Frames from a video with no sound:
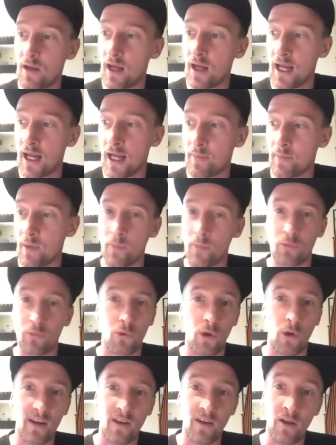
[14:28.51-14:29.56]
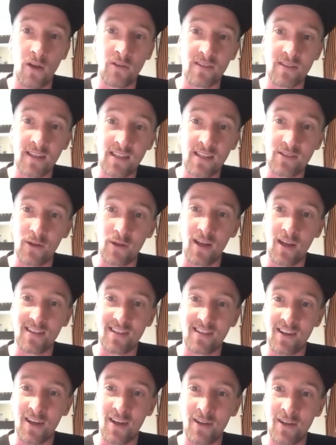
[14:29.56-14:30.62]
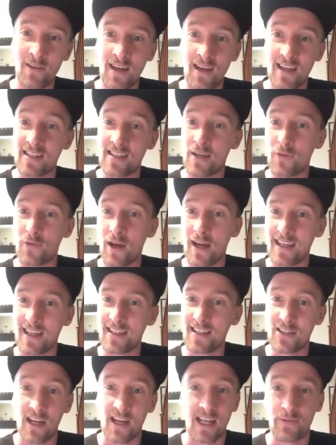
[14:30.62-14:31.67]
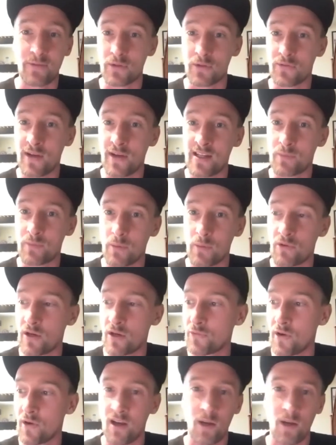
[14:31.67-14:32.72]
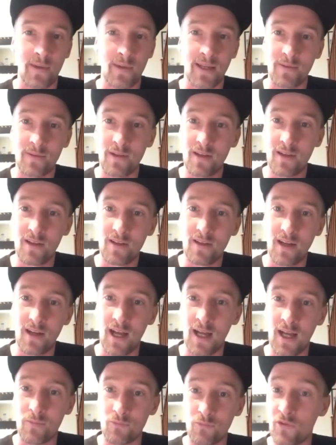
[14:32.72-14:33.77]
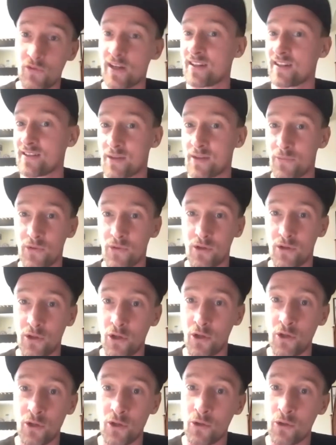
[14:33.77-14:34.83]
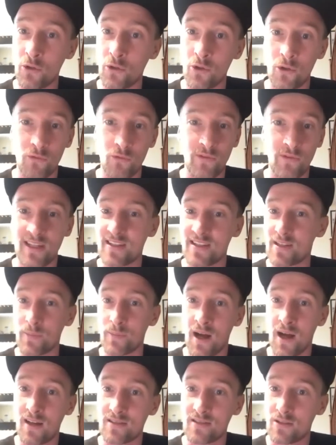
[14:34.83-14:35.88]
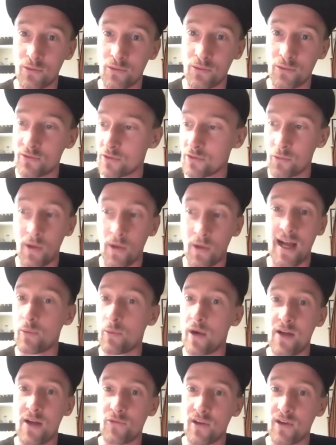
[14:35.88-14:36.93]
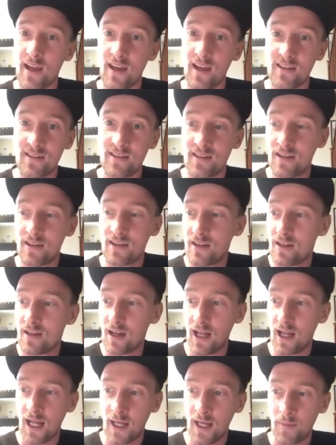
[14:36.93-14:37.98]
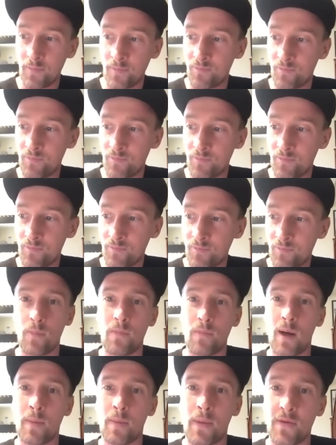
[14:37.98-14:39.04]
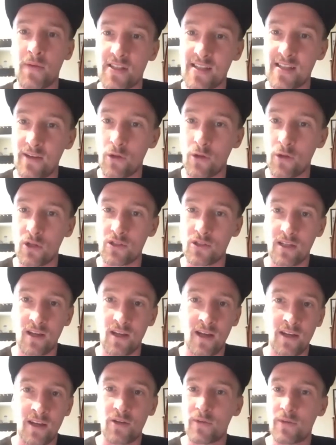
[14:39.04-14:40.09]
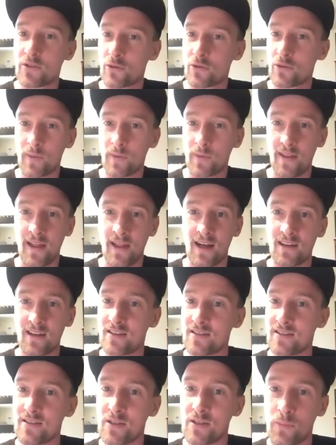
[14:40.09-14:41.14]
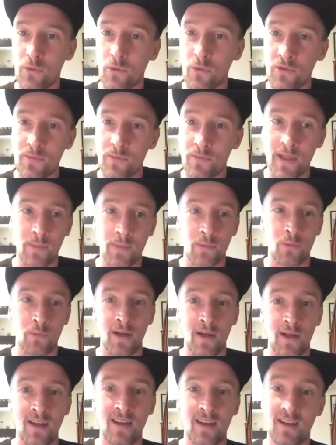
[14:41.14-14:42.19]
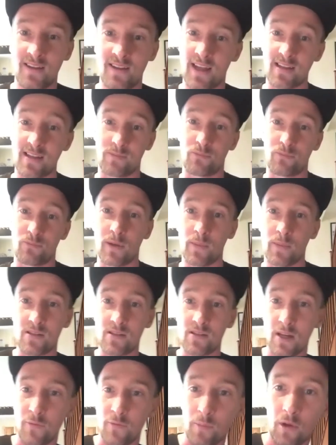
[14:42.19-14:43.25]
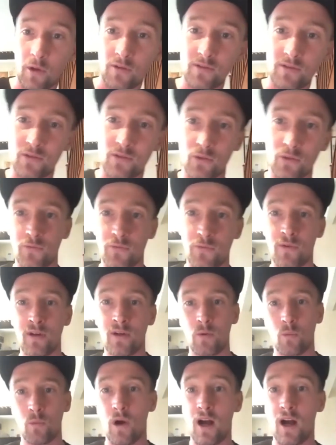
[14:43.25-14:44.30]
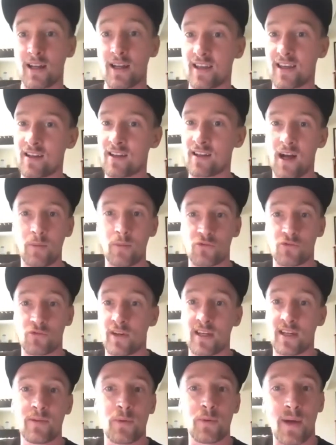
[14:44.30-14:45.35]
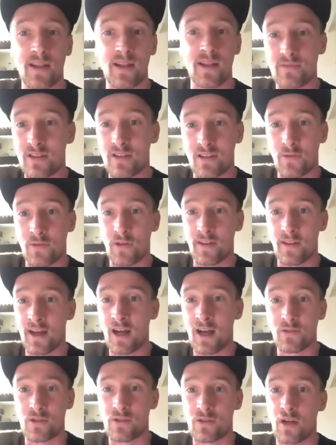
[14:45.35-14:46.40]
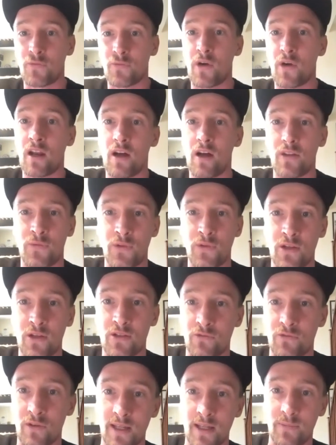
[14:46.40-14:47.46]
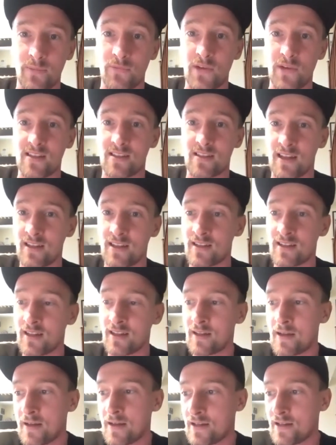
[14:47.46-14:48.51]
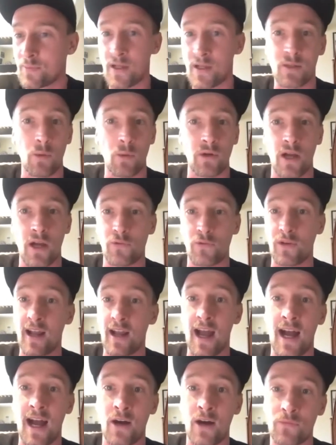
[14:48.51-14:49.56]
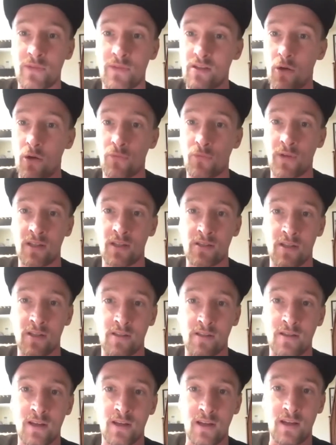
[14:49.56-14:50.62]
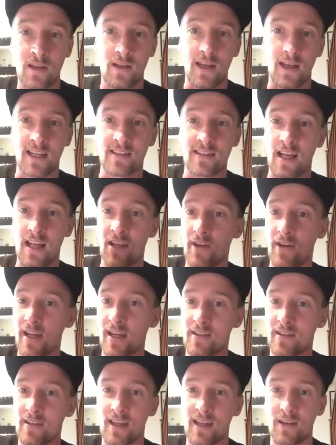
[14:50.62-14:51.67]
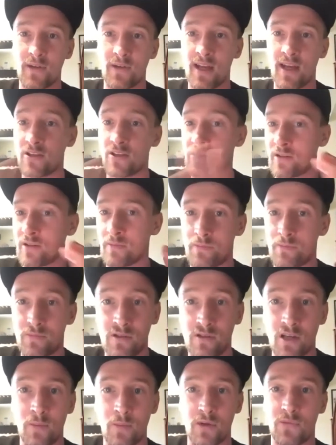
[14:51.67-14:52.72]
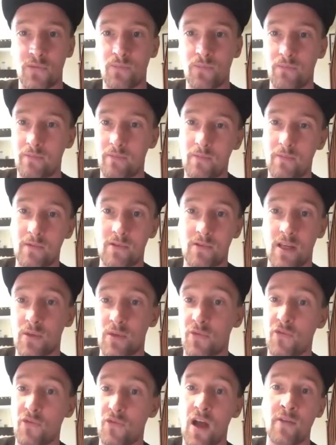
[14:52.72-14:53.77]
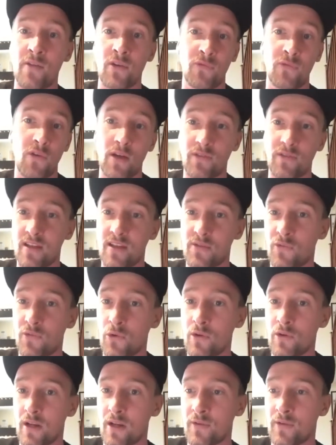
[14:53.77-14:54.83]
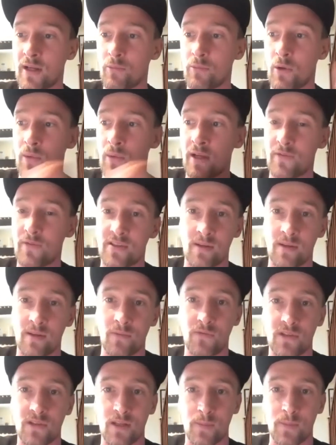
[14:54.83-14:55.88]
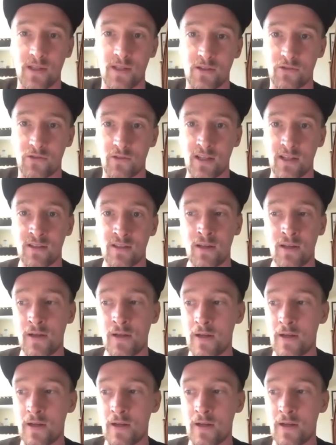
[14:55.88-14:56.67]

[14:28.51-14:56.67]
I'm quite nosy, so I like to know, instead of like checking everyone's Facebook profile, I'll be reading something on Google or reading some articles or whatever it is. I'm a bit of a technology nerd. I don't really talk about that because it just bores people. But that's pretty much, if I'm not sort of working, I'm just reading up about stuff like that. I find like the future really fascinating. Especially what we're going through now, this whole thing's just accelerated innovation so much further, 5 years forward, I think, probably for some industries.